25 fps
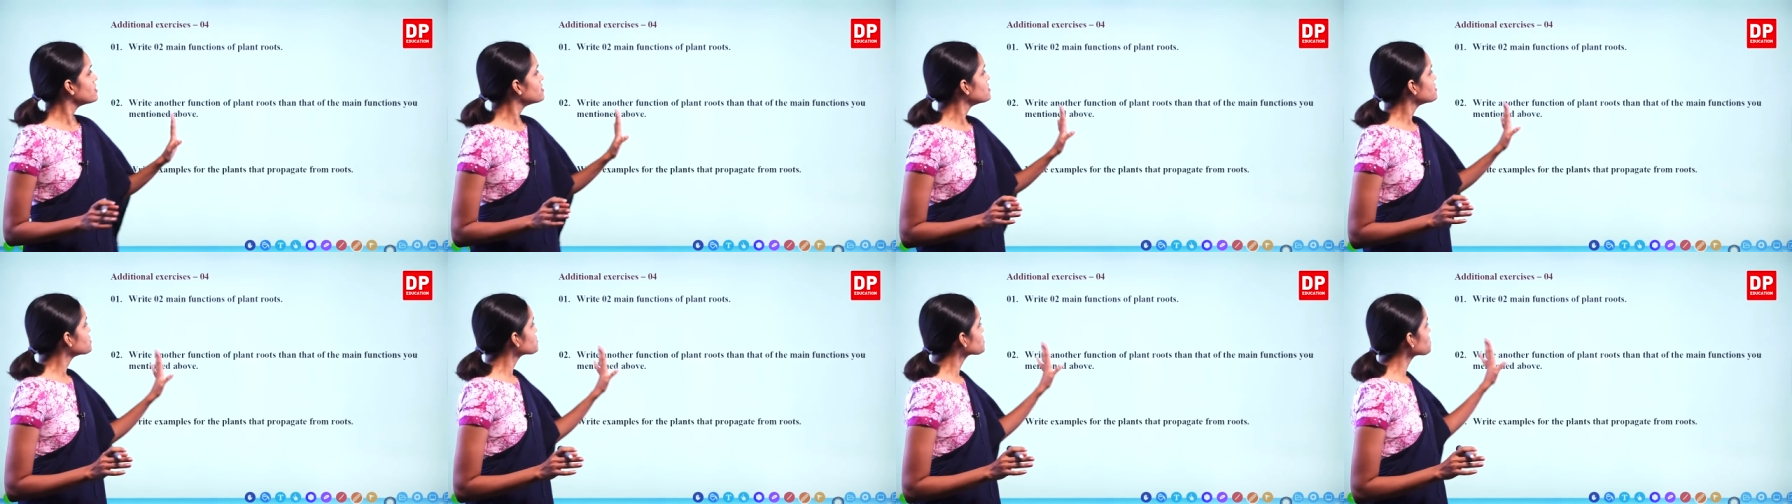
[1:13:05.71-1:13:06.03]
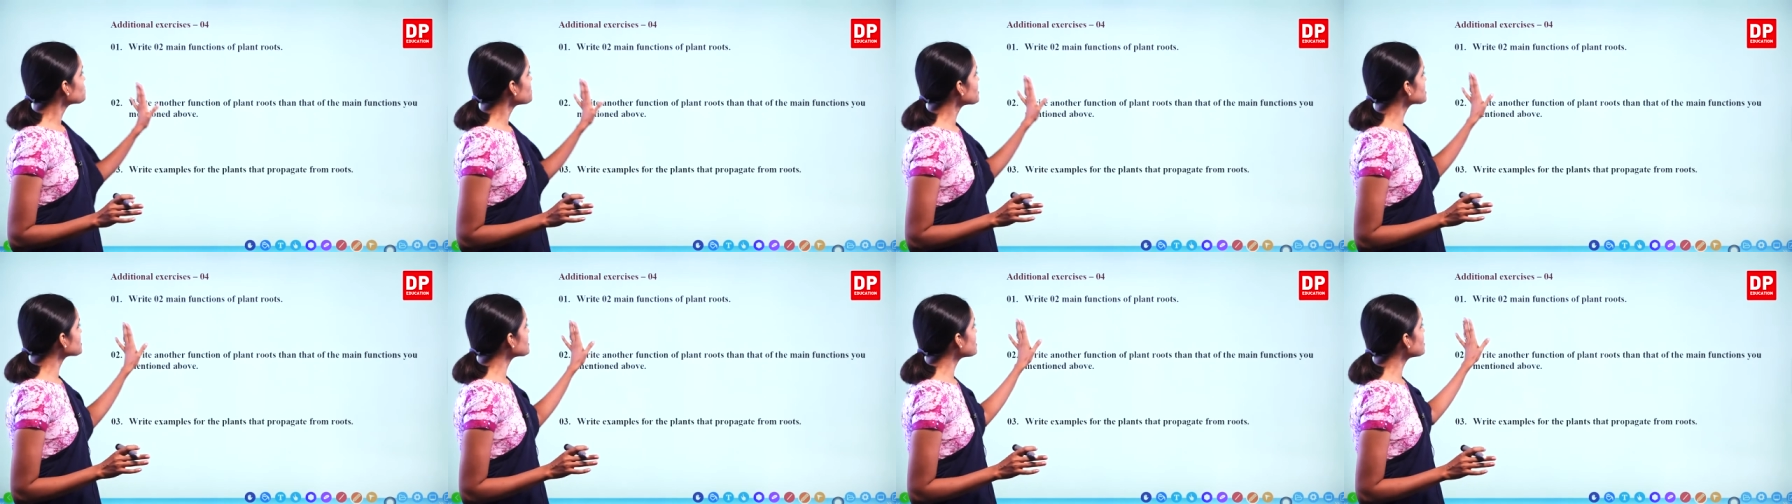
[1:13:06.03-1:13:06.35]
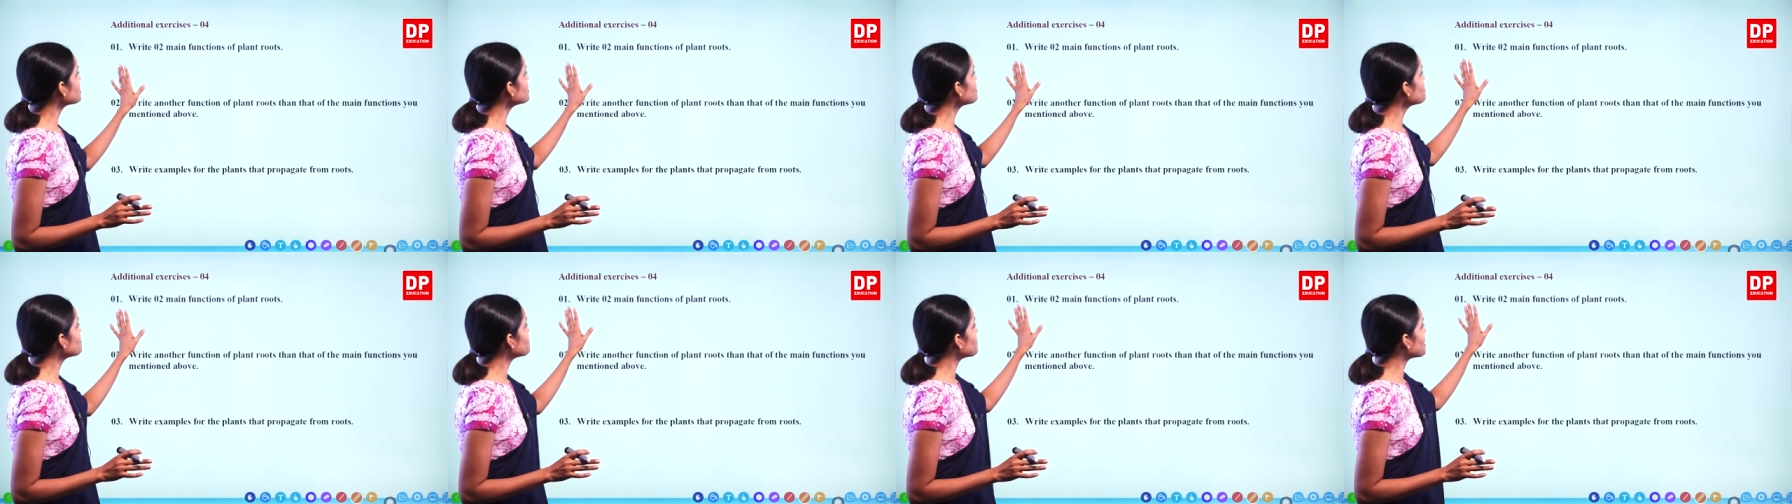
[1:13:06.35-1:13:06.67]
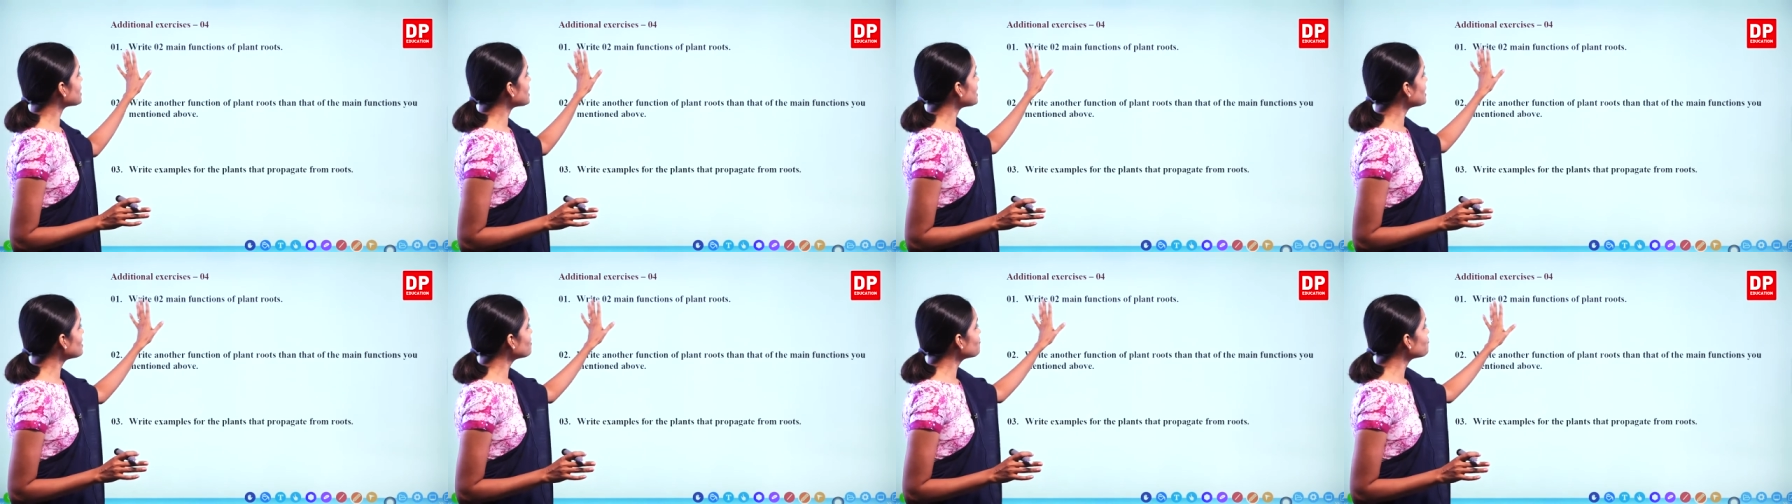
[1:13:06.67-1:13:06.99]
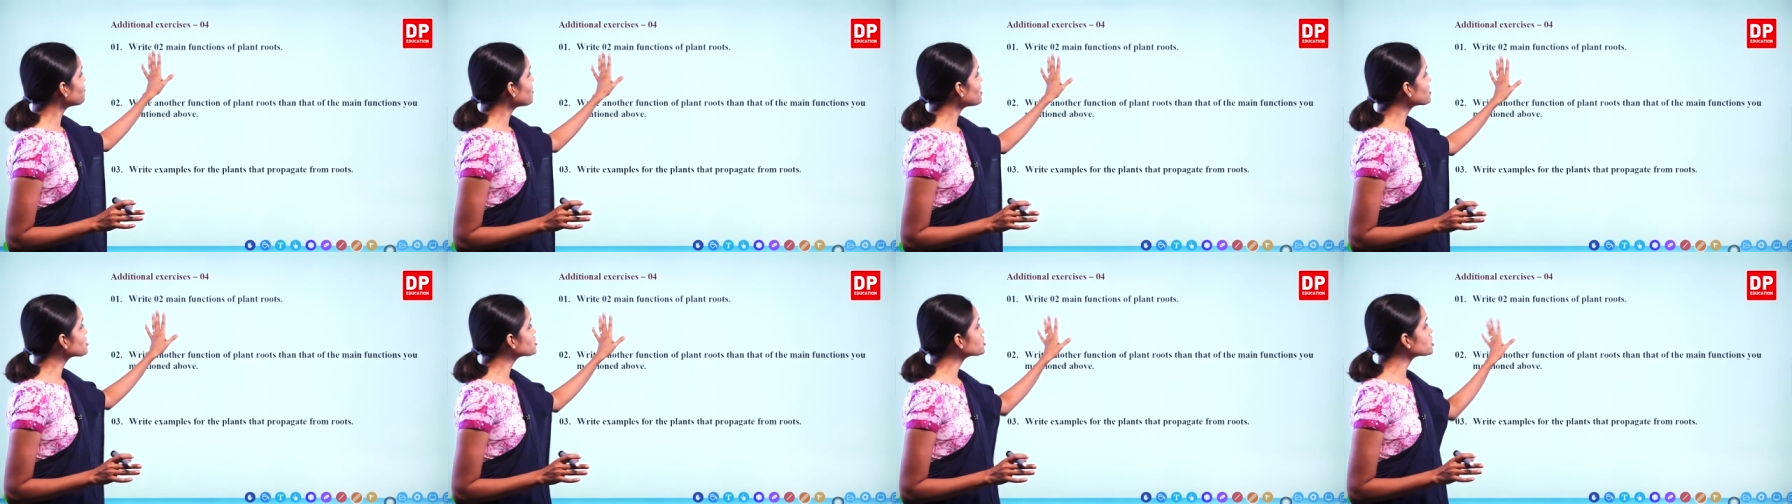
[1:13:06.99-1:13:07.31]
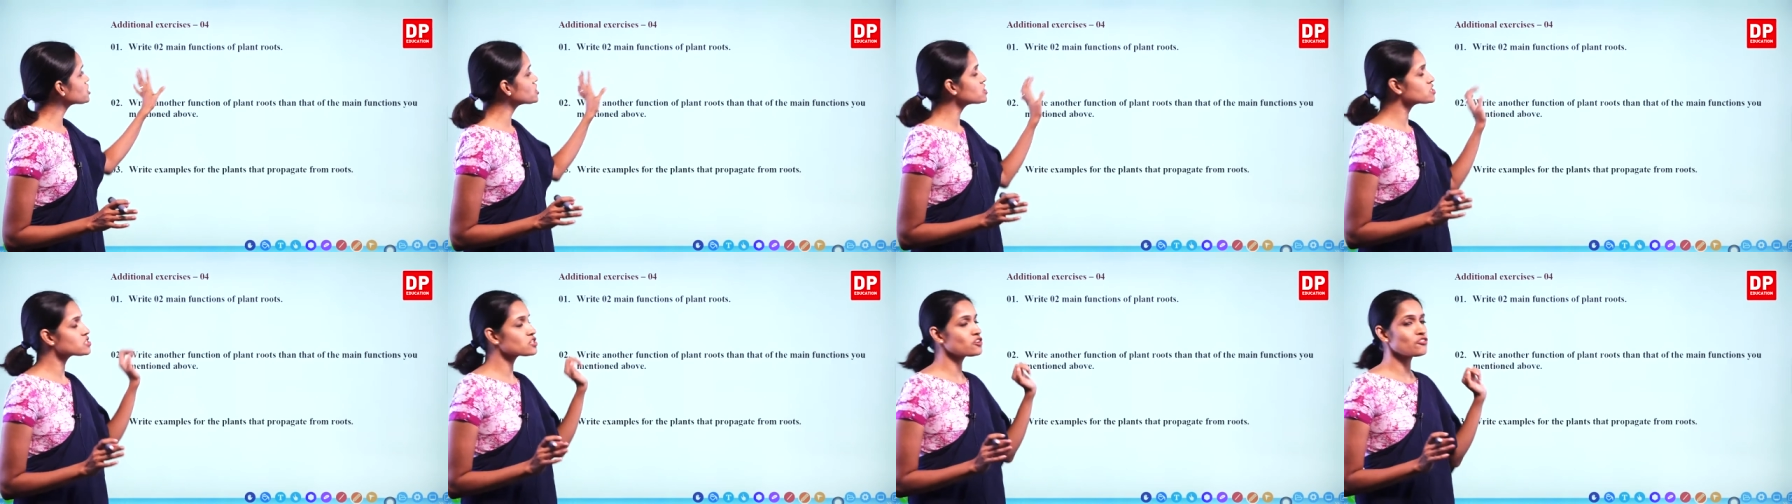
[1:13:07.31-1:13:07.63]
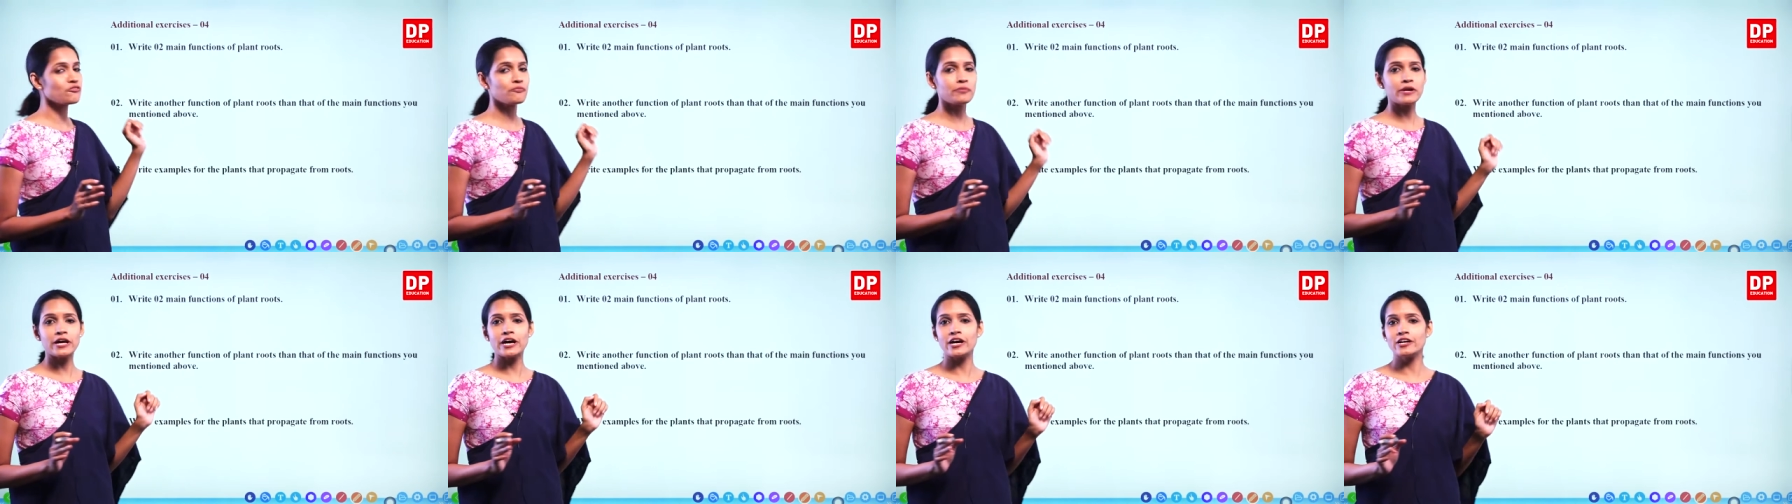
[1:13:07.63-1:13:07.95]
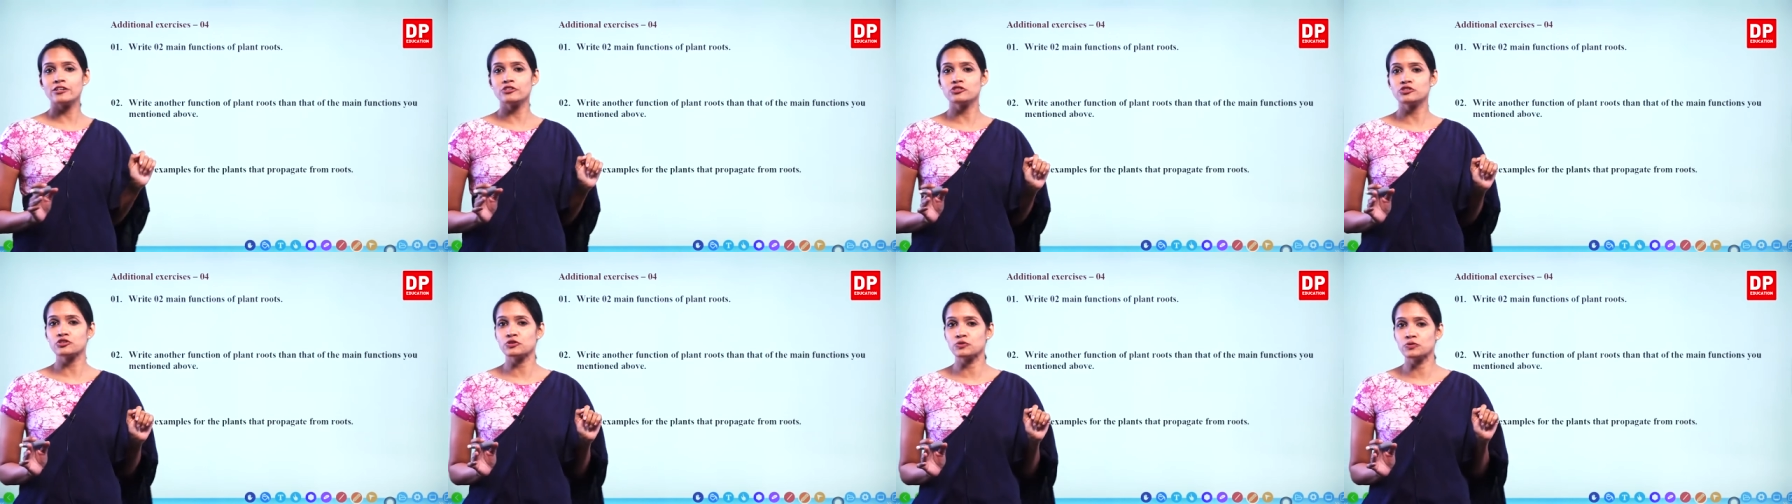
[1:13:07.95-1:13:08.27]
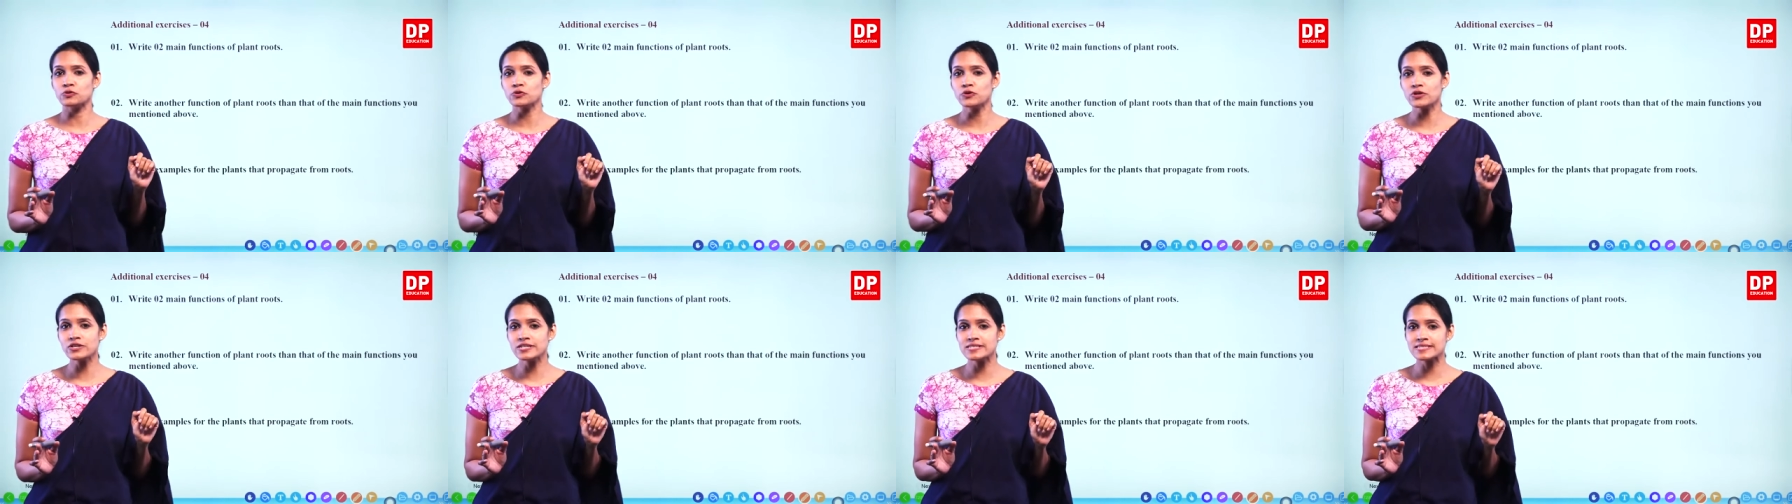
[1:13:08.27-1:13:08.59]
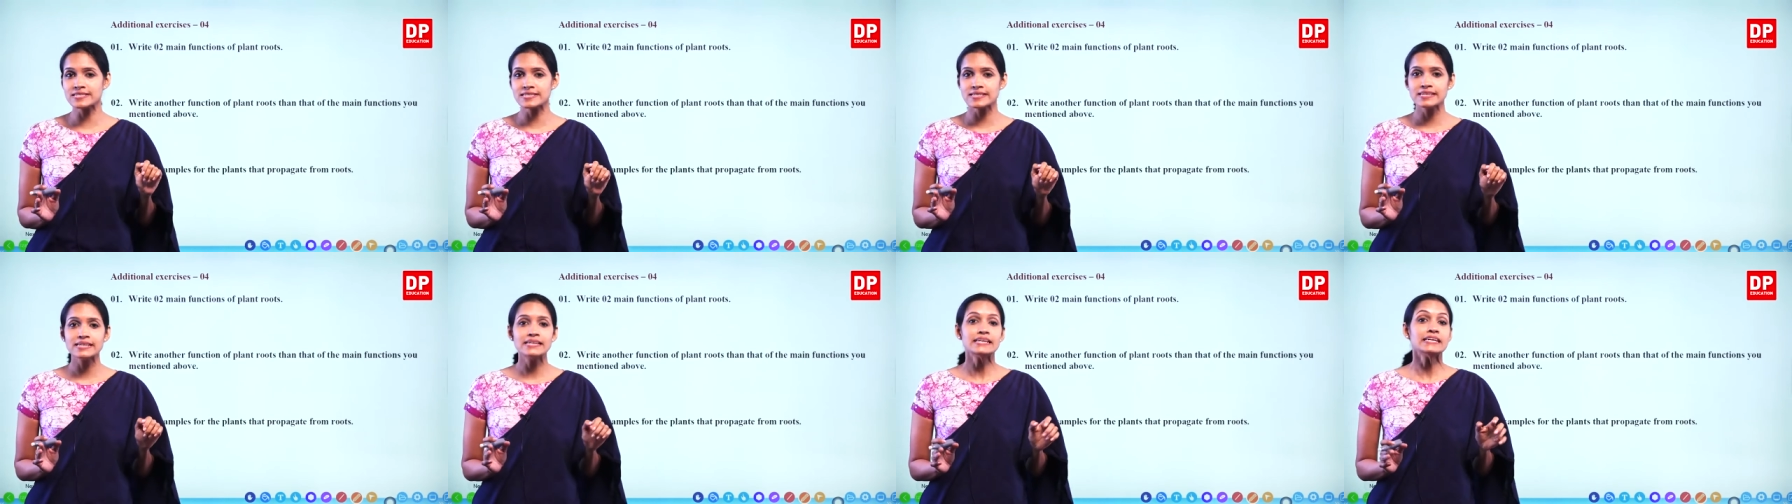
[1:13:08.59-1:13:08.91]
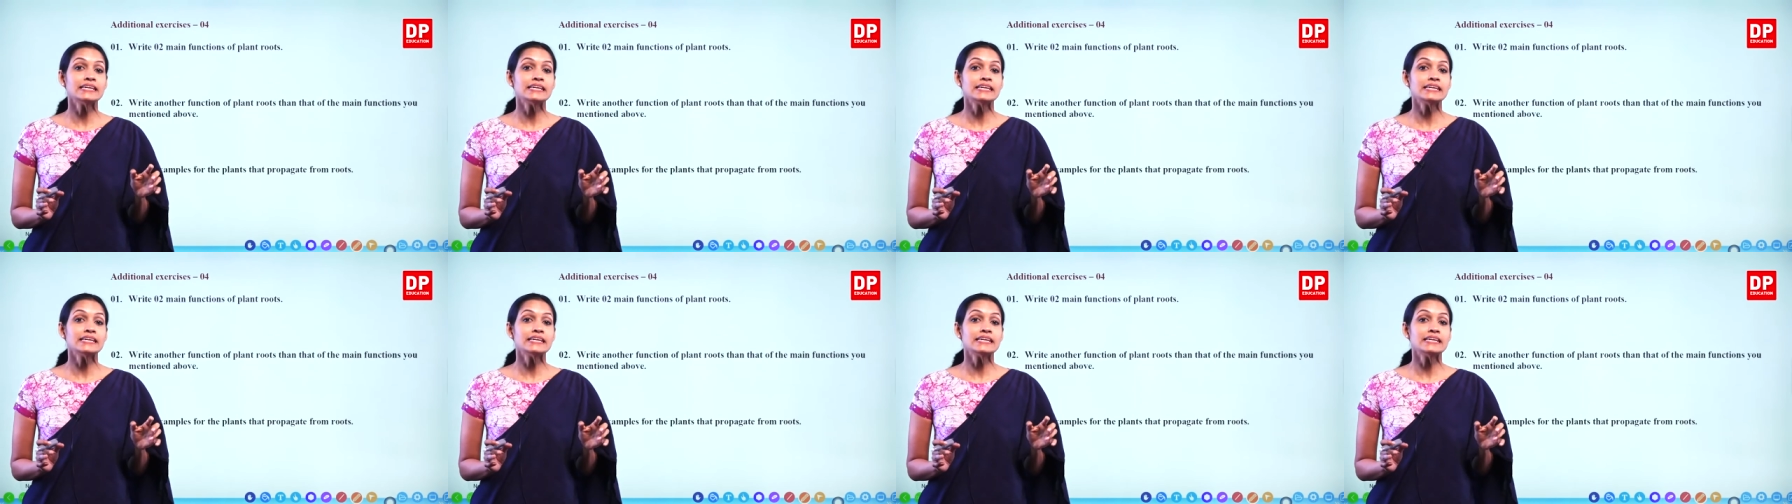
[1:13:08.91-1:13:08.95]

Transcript: so what are the main functions of plant roots?